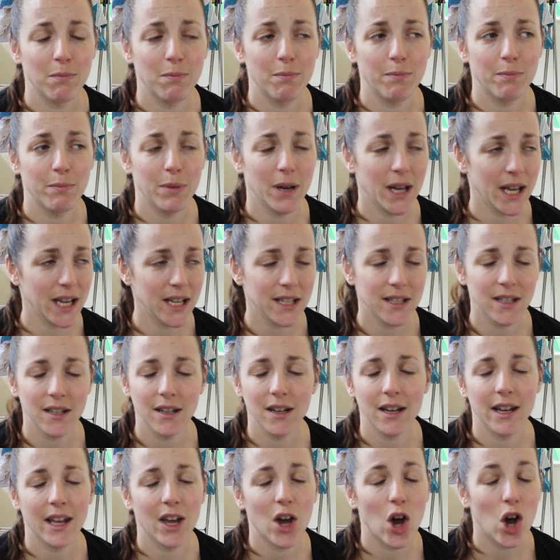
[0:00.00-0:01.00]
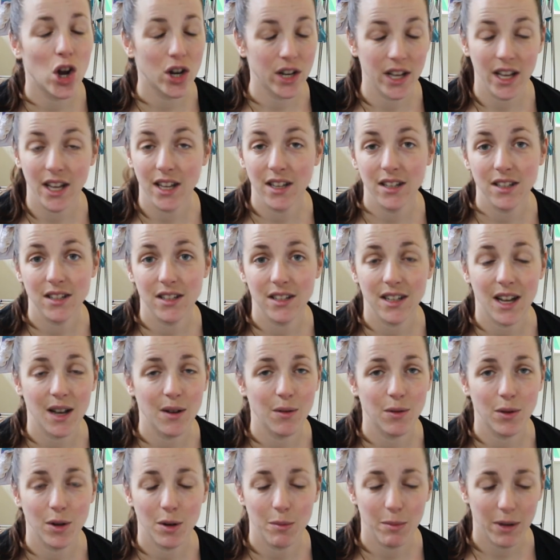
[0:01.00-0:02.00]
blatantly honest, I
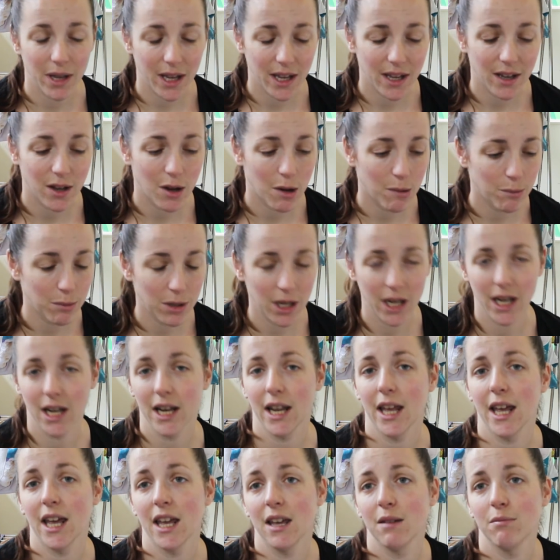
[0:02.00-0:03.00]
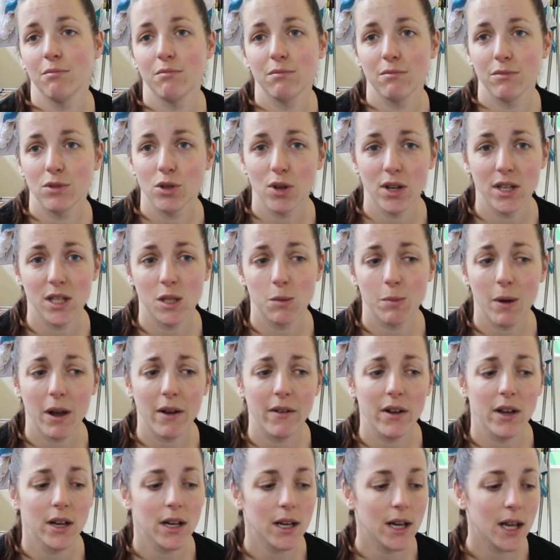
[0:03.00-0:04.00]
want to be completely
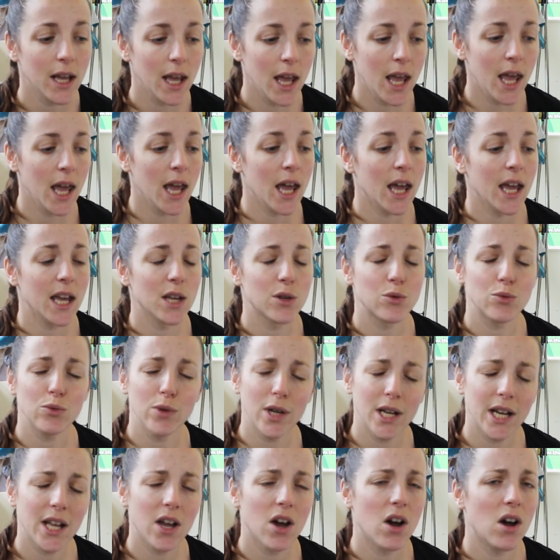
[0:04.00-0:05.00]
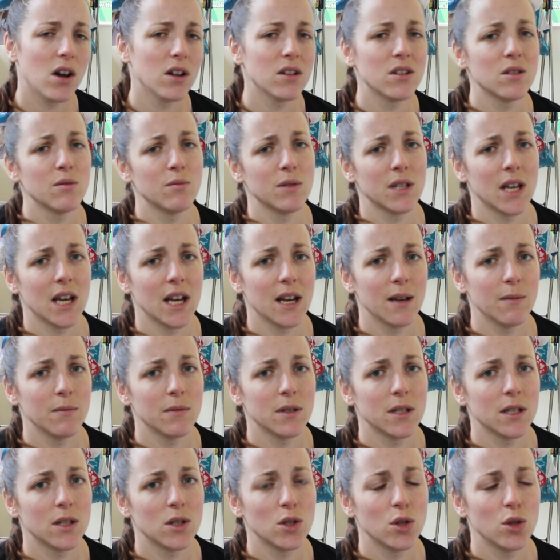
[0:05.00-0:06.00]
transparent. It's really hard
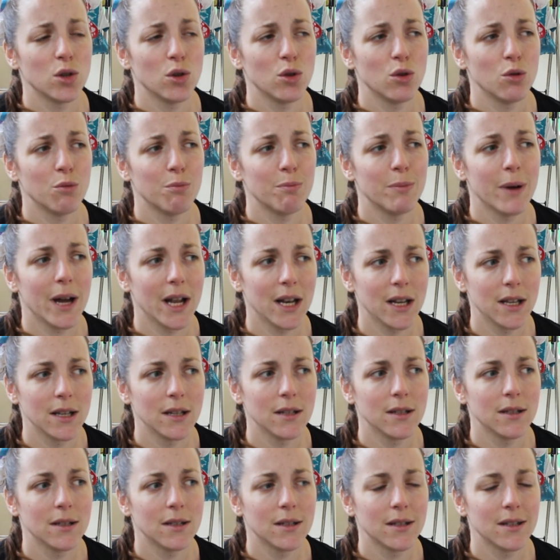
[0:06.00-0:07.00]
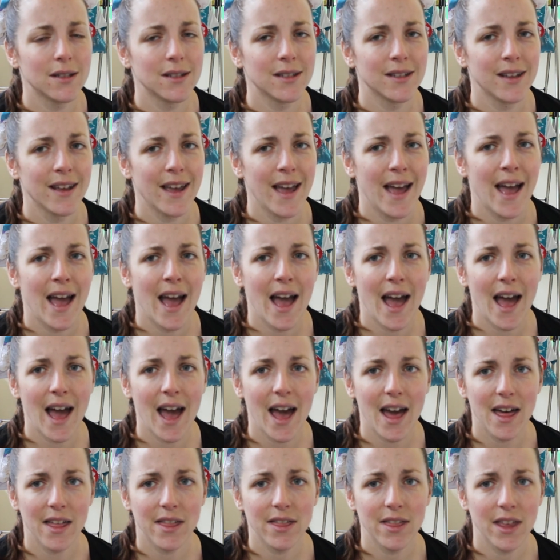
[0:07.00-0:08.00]
sometimes to balance
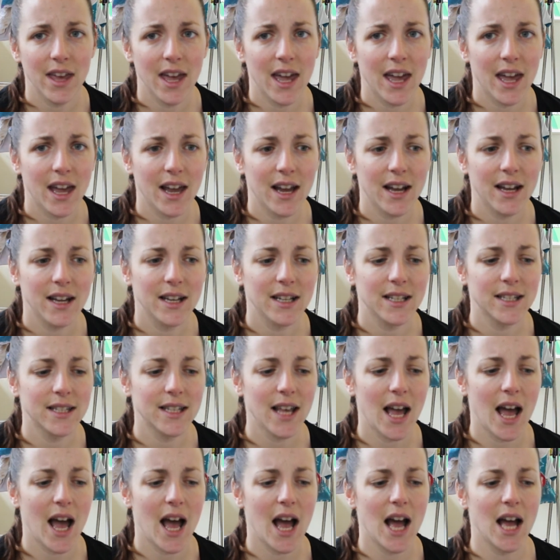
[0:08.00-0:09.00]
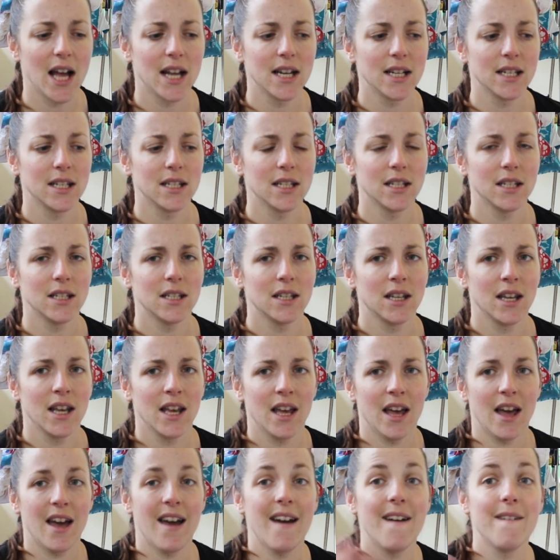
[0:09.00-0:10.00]
ethics and
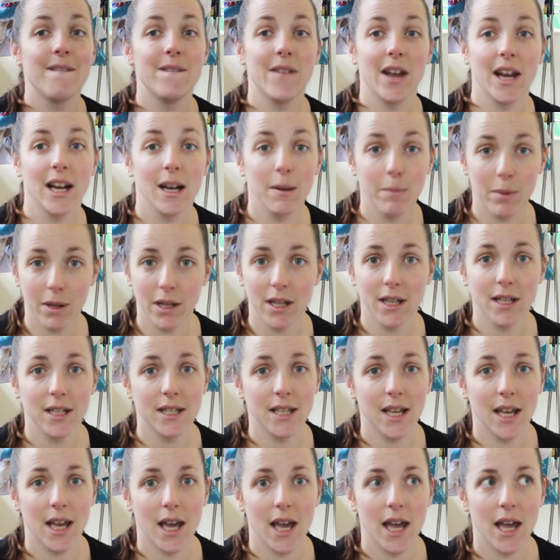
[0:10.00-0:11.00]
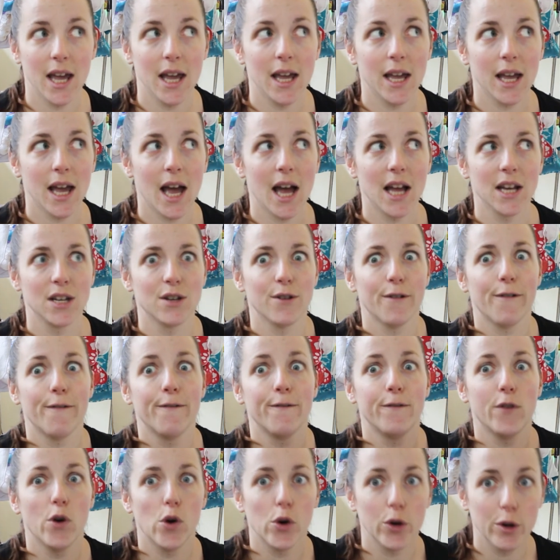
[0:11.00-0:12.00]
availability and
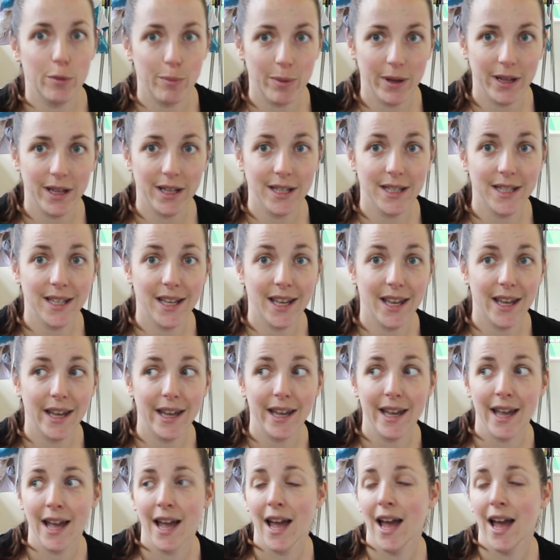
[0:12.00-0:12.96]
affordability